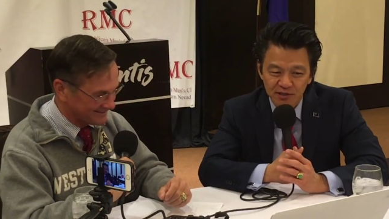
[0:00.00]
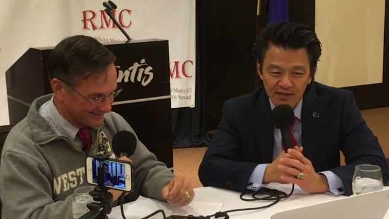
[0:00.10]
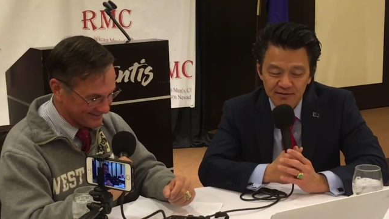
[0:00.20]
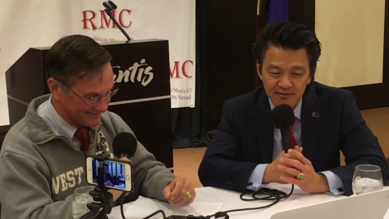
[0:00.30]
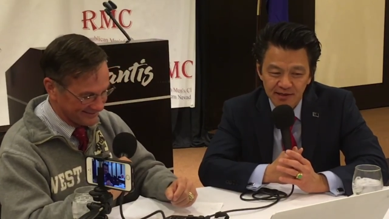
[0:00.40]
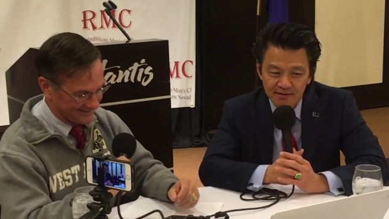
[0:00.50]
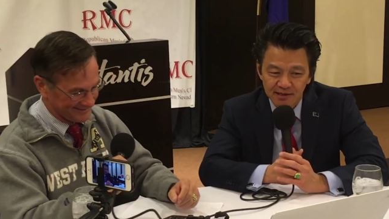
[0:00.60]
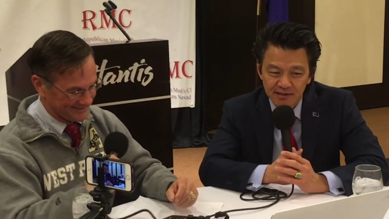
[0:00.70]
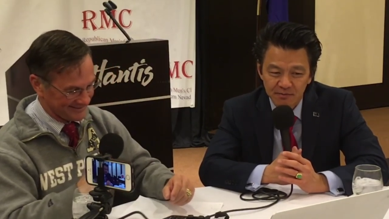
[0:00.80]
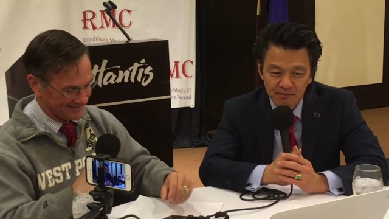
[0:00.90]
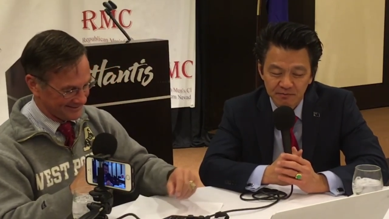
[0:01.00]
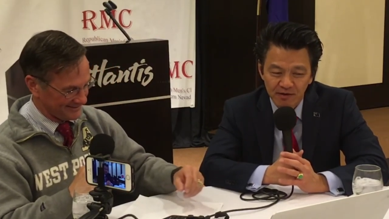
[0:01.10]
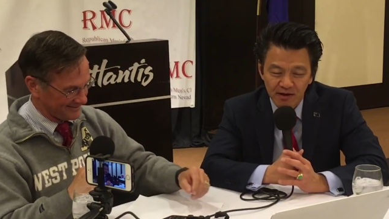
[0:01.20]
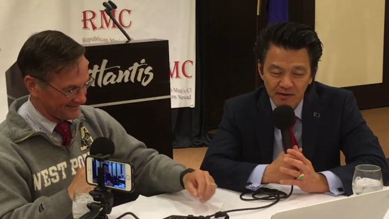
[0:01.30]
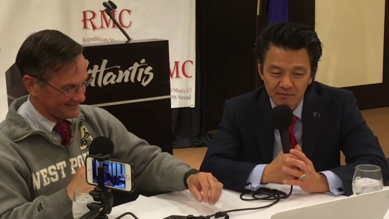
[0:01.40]
Speaker 1: Janny, Janny's got some
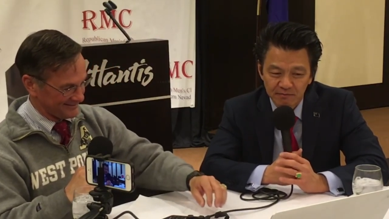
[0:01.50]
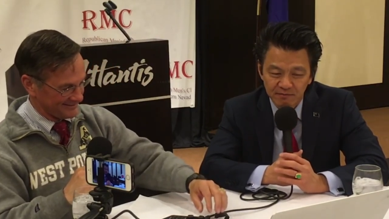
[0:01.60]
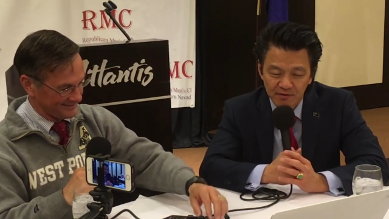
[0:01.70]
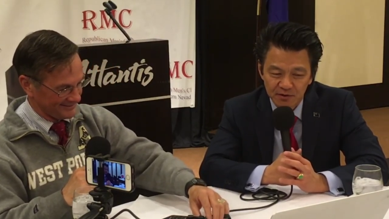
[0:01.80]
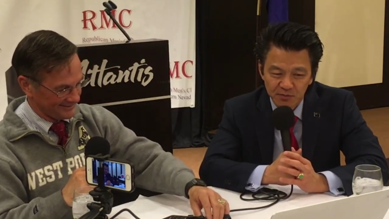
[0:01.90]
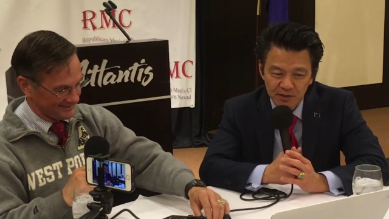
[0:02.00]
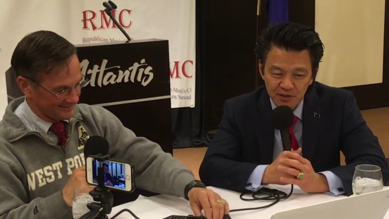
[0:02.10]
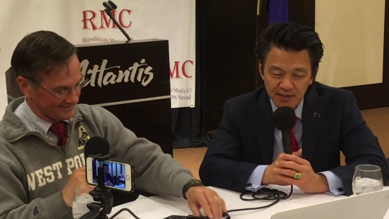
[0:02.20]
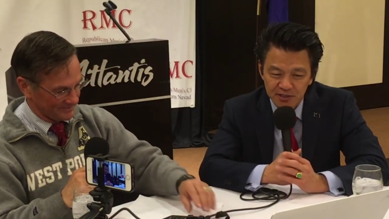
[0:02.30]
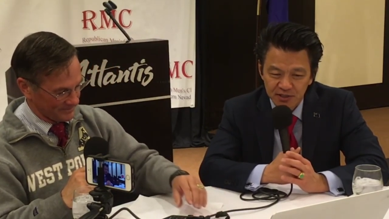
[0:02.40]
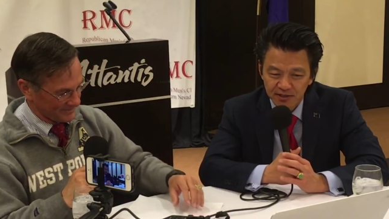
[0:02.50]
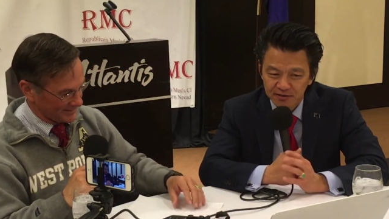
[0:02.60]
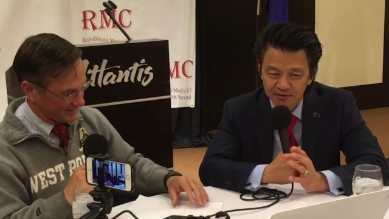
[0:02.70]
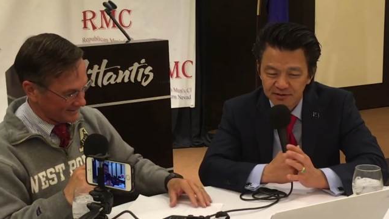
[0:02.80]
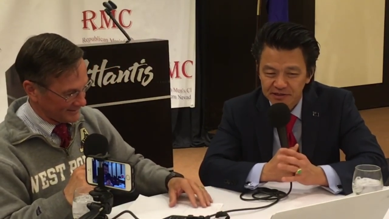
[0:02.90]
um, very specialized
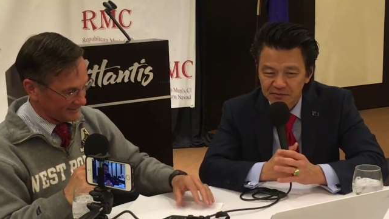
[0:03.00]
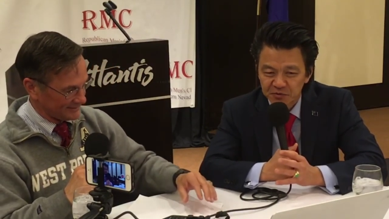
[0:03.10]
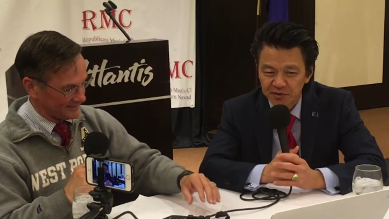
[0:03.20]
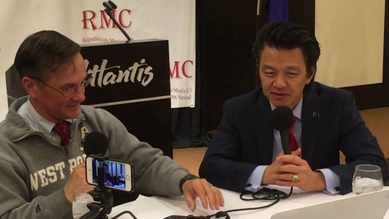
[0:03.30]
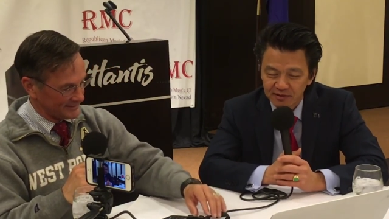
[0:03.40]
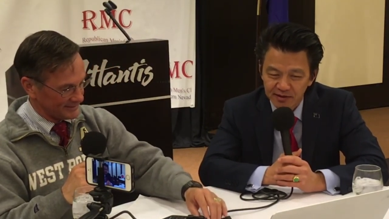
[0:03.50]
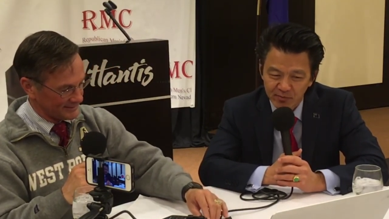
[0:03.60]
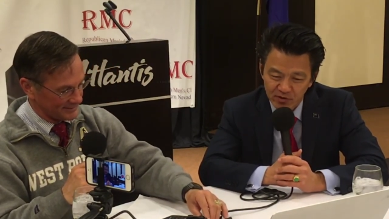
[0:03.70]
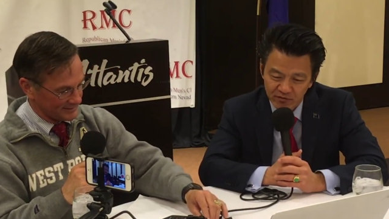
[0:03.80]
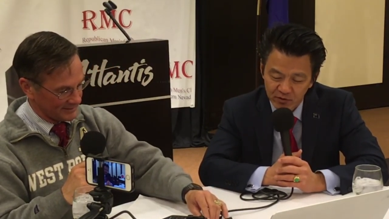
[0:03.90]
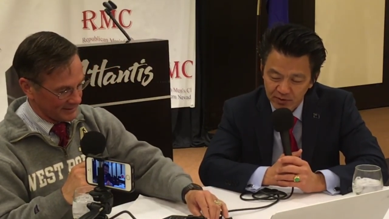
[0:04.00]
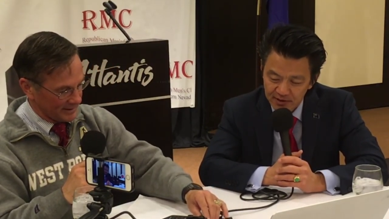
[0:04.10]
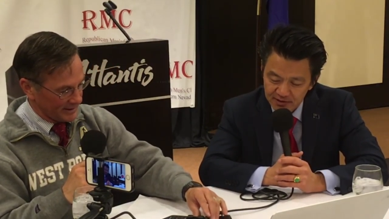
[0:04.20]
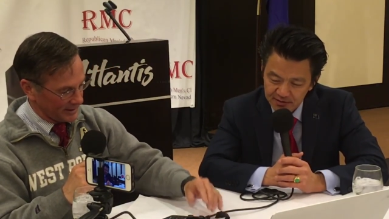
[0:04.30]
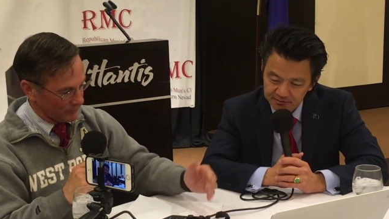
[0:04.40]
skills, and she helps me in, in, a number of different
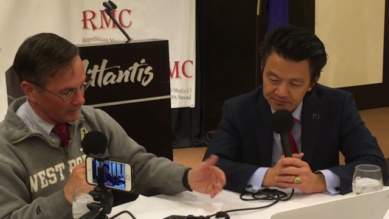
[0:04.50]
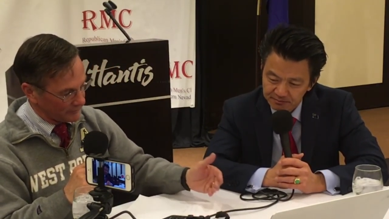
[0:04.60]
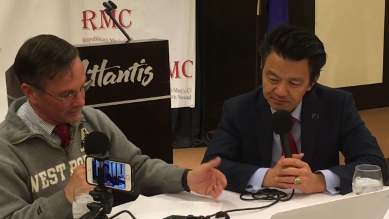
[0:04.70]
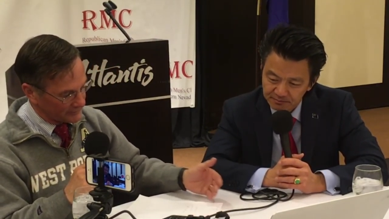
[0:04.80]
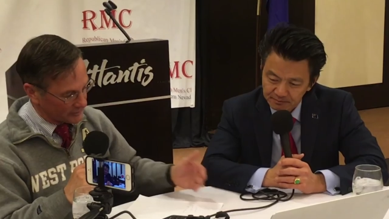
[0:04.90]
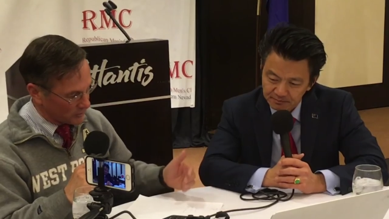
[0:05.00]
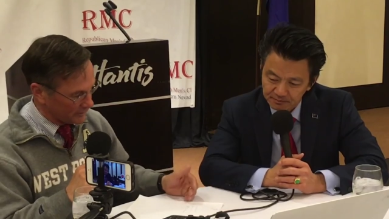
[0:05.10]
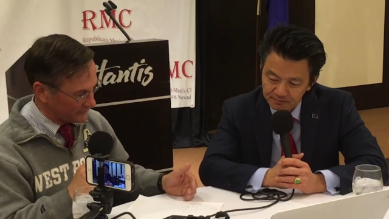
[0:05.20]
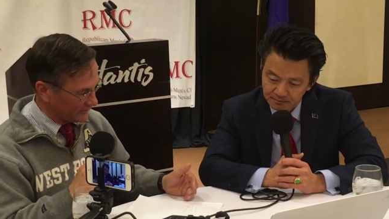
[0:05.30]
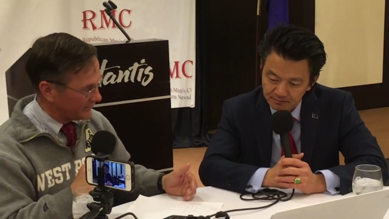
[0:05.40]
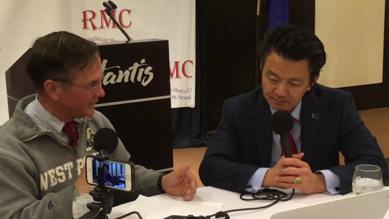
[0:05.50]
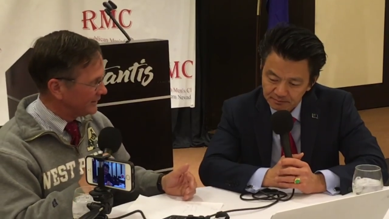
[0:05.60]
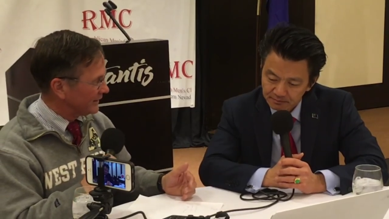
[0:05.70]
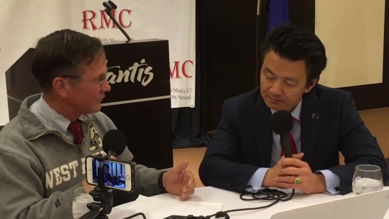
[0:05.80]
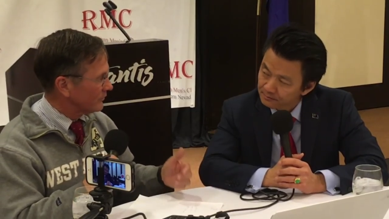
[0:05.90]
ways.
Speaker 2: And we always ask a question at the
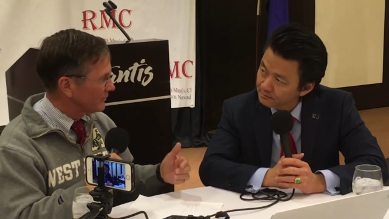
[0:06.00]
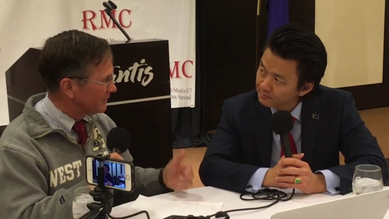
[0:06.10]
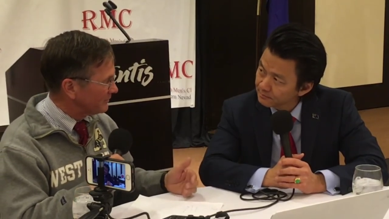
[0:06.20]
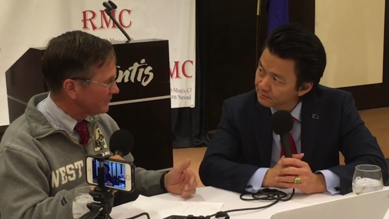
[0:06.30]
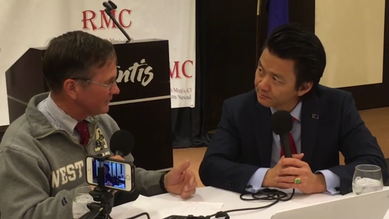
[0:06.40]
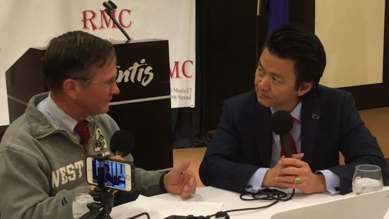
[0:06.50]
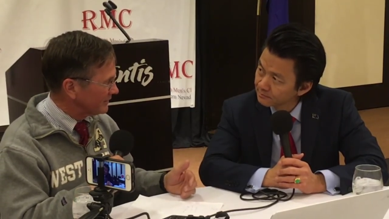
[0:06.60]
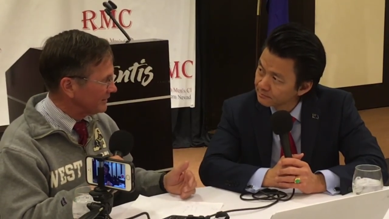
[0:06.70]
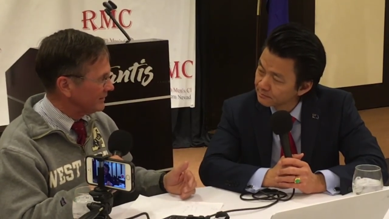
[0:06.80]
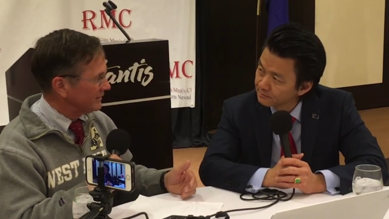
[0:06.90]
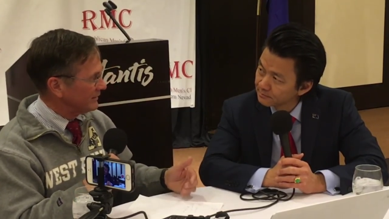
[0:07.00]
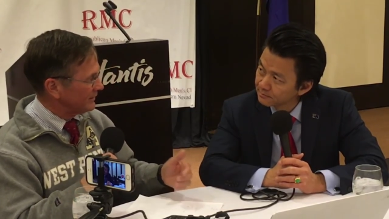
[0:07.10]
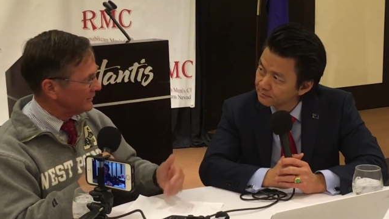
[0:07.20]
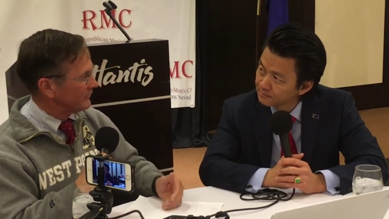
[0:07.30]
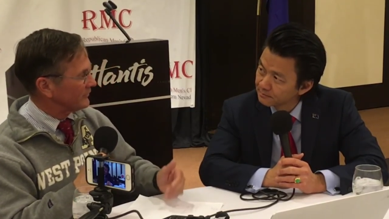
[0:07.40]
end, like, "Where's the best place to eat in
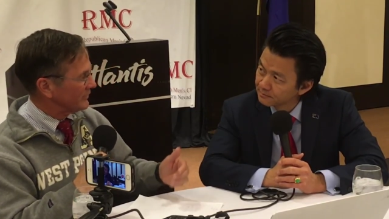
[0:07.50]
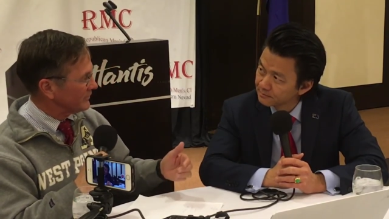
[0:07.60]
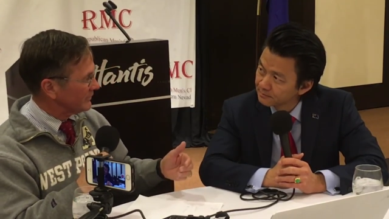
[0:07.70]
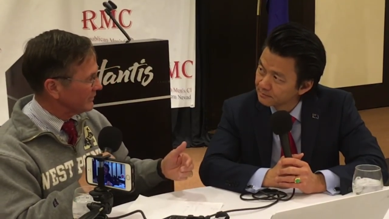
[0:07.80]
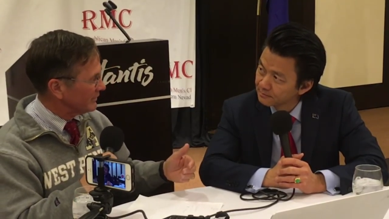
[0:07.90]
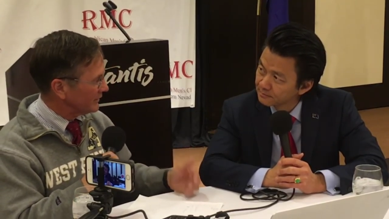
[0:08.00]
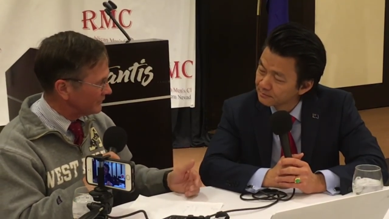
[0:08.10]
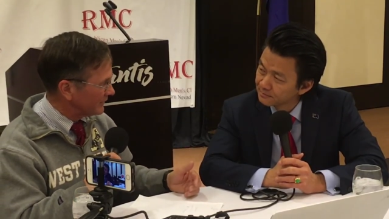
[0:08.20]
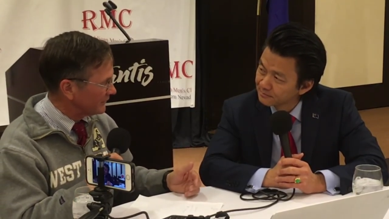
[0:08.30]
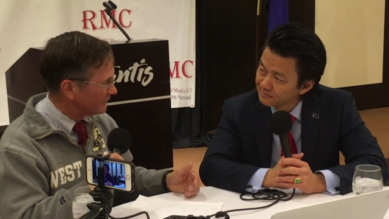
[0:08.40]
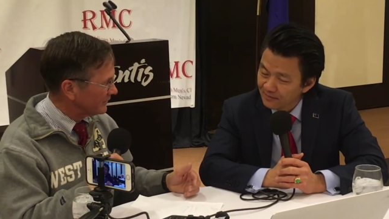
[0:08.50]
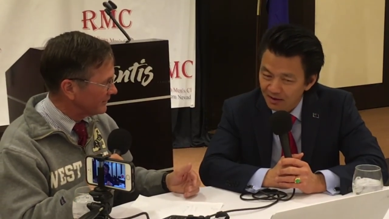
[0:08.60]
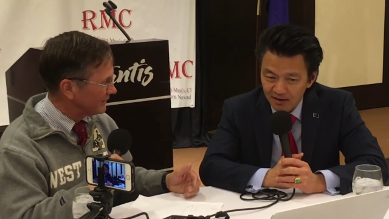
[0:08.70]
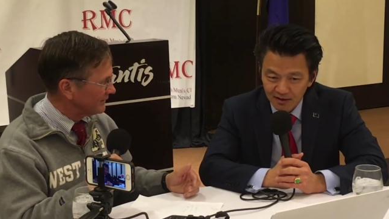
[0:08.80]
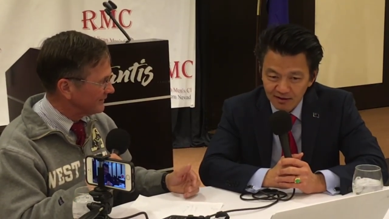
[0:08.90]
Henderson or the Las Vegas
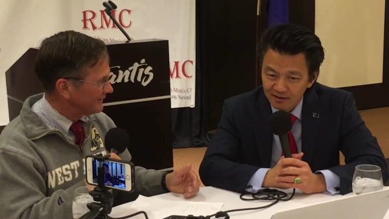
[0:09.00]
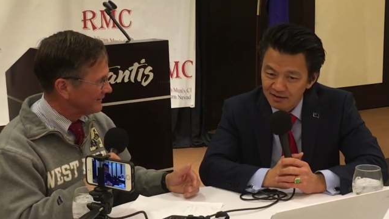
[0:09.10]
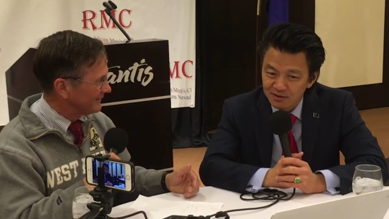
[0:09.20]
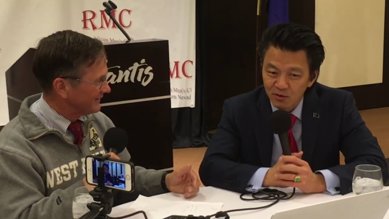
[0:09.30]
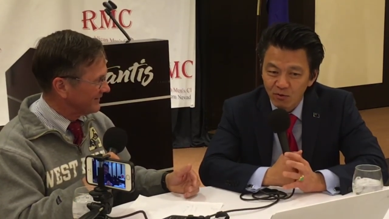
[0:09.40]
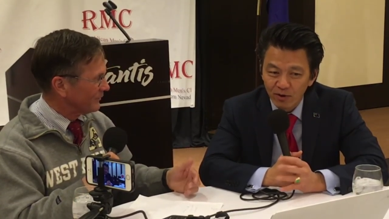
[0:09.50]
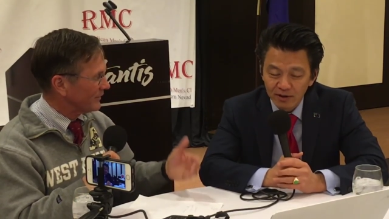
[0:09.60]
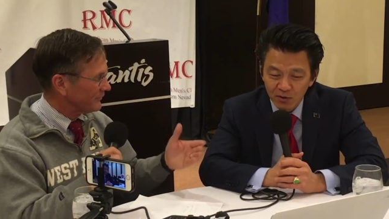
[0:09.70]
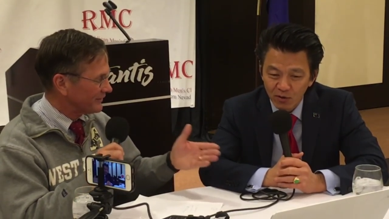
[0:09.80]
area?" That's a great that's